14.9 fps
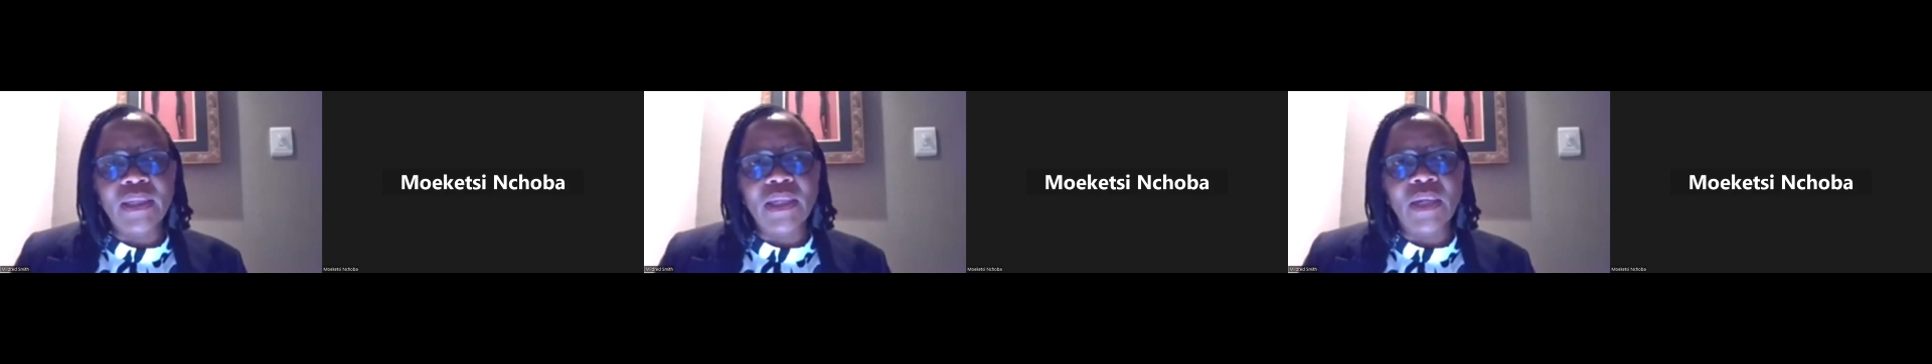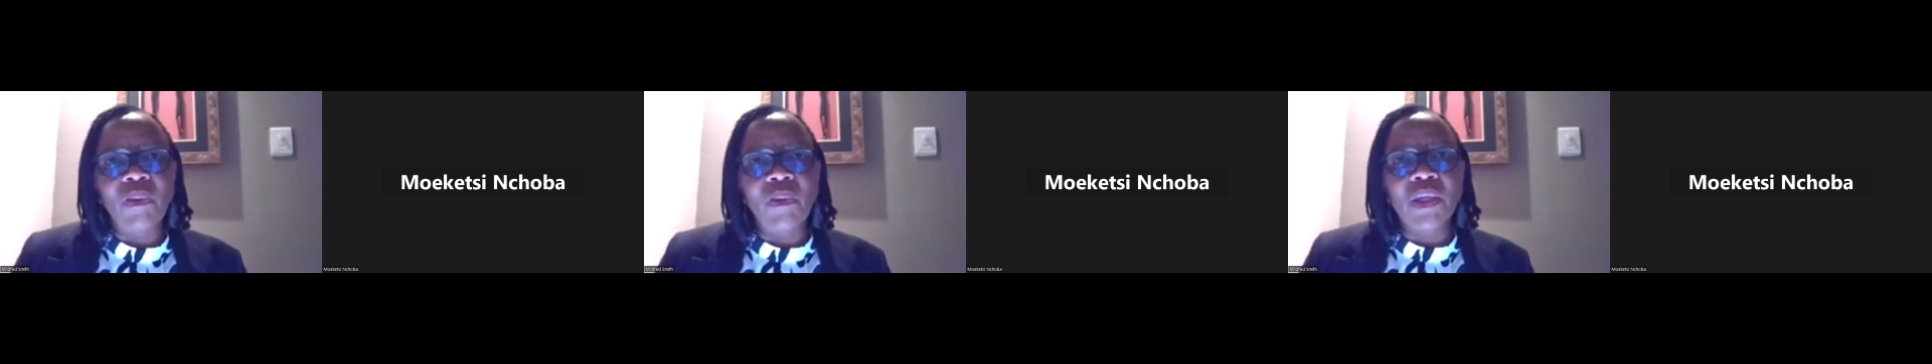we
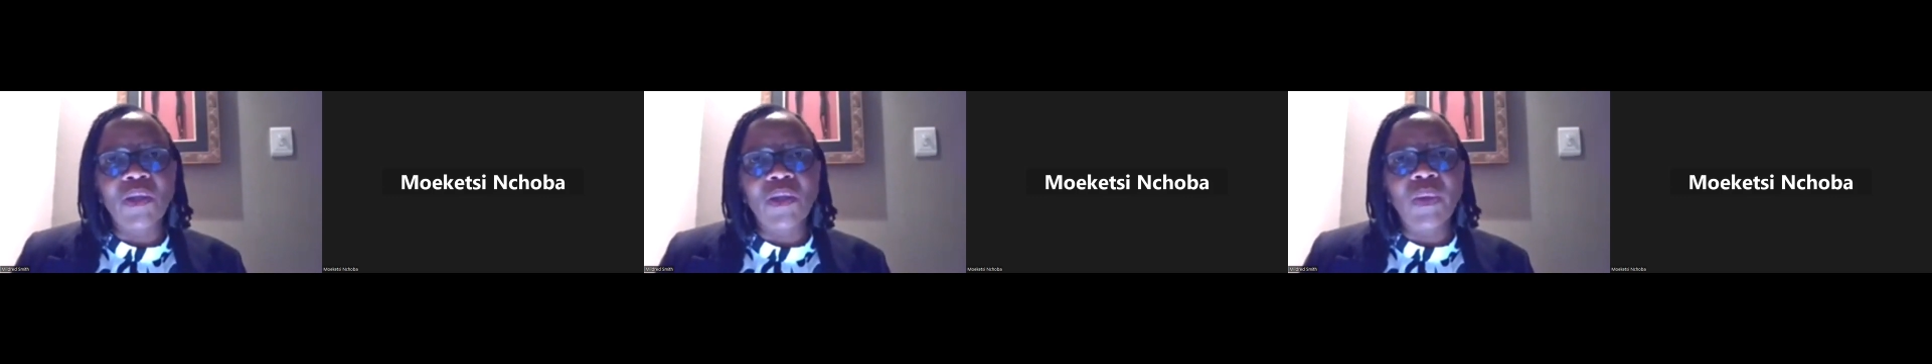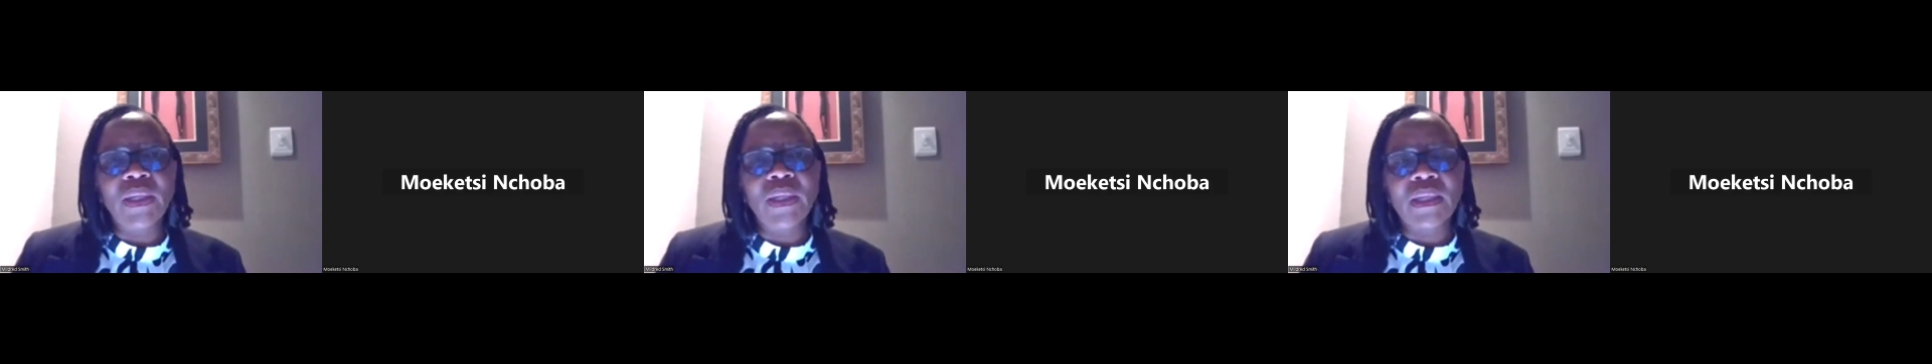must
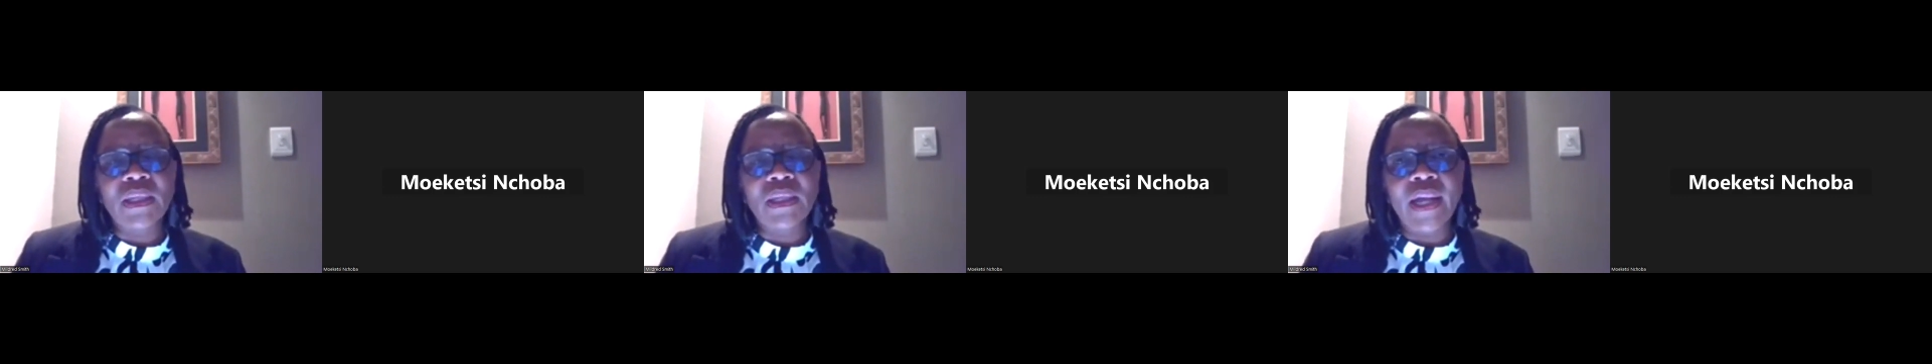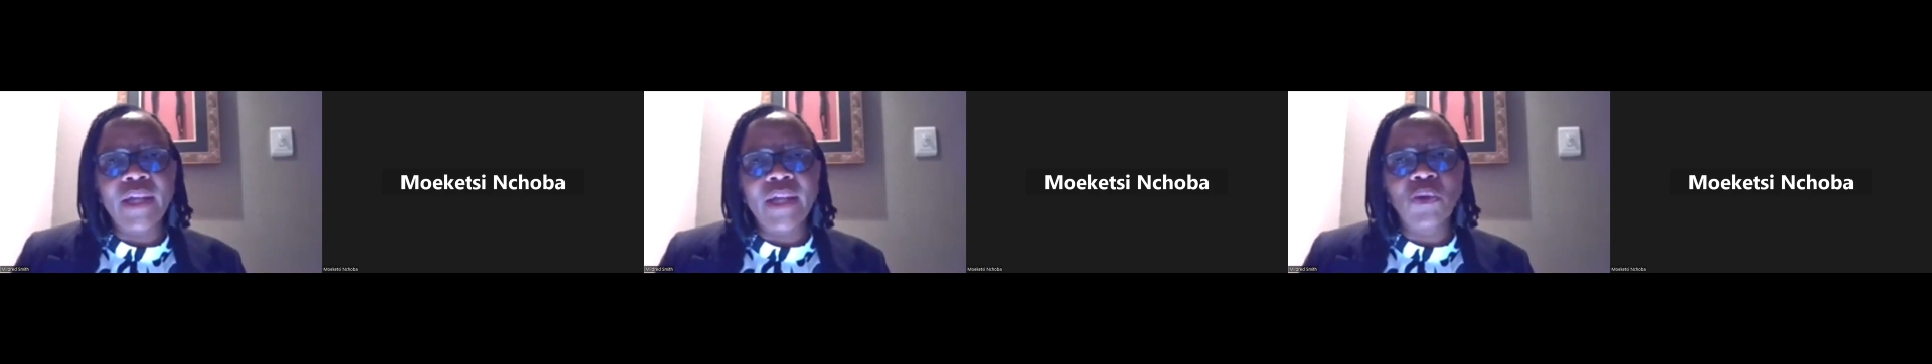always
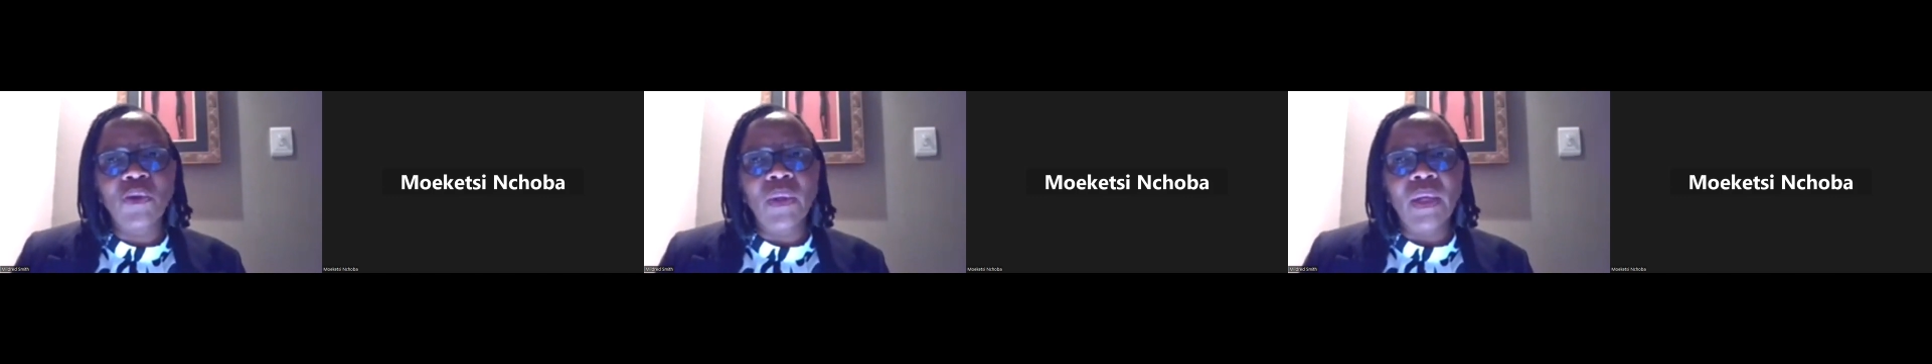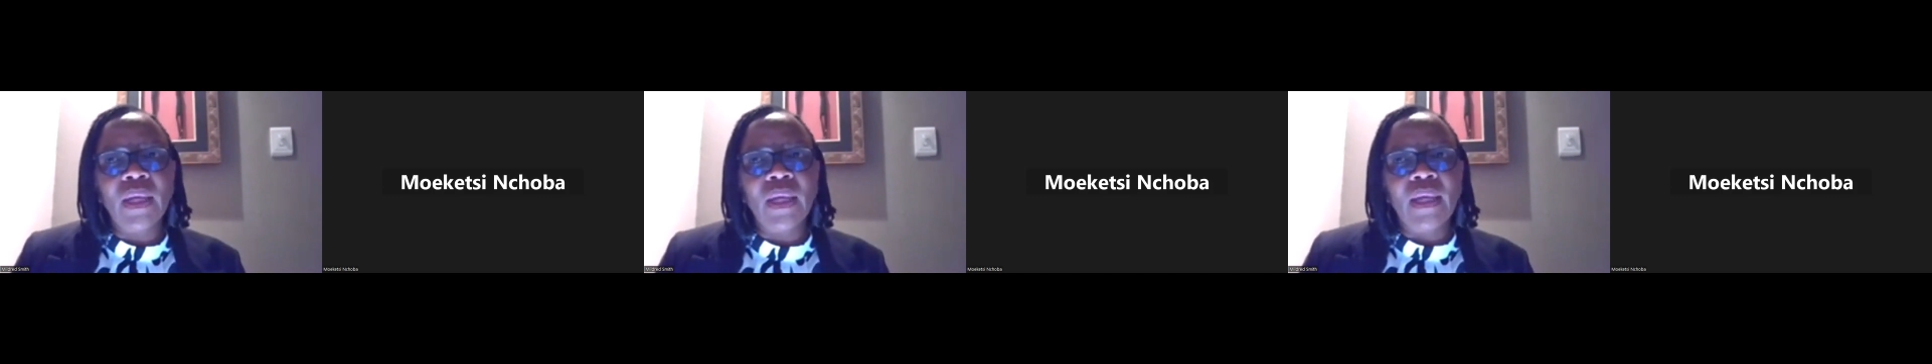try to
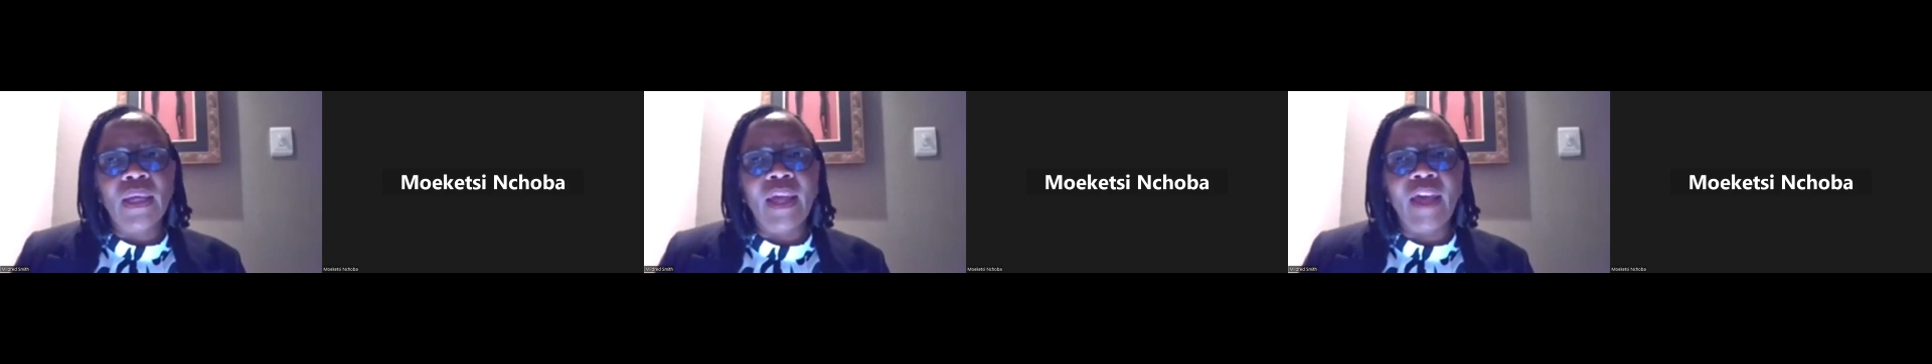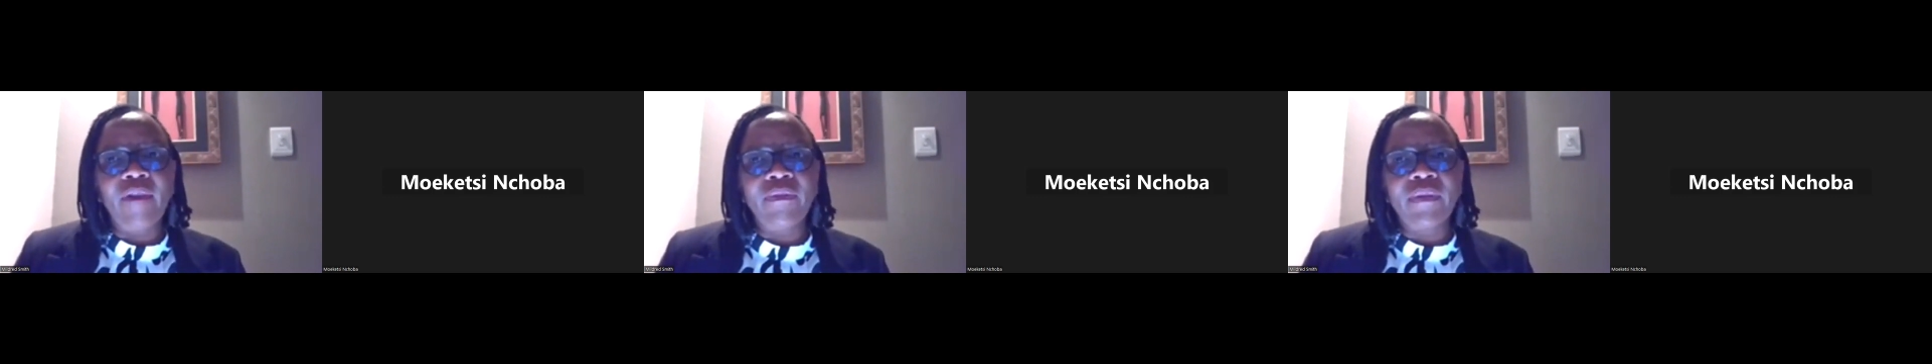have